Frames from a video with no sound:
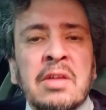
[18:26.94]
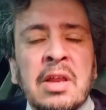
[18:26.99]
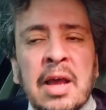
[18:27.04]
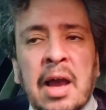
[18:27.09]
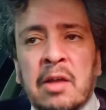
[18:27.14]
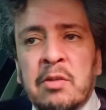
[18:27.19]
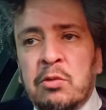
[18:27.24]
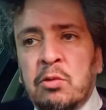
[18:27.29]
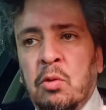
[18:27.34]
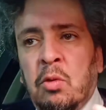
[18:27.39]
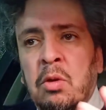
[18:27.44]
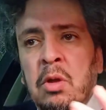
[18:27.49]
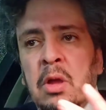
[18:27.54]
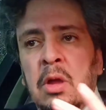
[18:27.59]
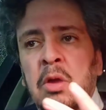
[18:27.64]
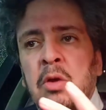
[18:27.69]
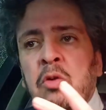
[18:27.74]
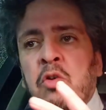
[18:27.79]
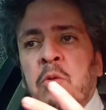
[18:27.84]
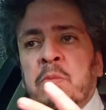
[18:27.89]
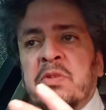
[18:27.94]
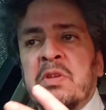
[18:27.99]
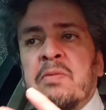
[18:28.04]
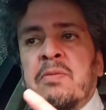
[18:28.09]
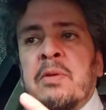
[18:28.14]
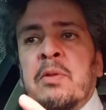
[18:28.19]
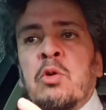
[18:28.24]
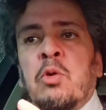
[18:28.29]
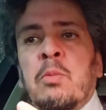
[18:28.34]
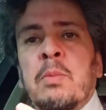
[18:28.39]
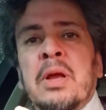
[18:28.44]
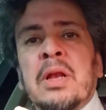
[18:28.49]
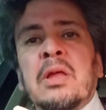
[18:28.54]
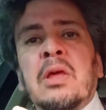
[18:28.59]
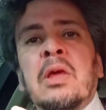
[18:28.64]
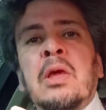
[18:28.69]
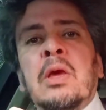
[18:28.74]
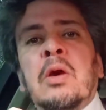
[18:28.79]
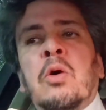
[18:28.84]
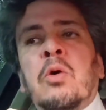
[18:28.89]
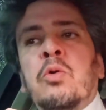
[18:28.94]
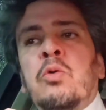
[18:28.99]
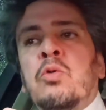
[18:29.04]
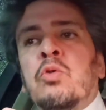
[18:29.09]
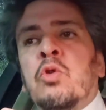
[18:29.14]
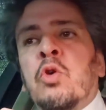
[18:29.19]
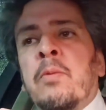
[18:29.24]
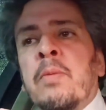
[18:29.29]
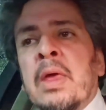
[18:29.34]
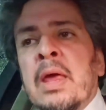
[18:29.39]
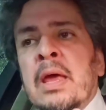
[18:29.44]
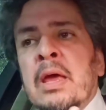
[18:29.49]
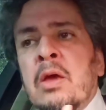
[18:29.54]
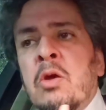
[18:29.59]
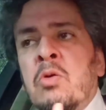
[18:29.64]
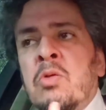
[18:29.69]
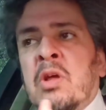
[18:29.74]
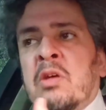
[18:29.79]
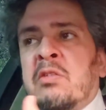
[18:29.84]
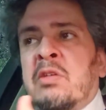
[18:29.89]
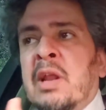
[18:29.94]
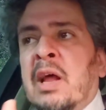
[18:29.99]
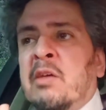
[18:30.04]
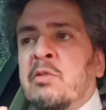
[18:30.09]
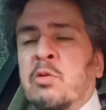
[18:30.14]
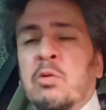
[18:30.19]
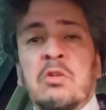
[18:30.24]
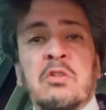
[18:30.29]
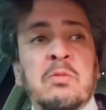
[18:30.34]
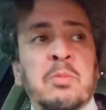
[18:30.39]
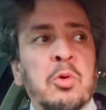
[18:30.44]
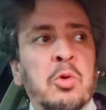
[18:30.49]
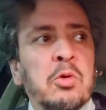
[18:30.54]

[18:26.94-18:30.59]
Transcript: with exponential growth. At first, it's just a noise,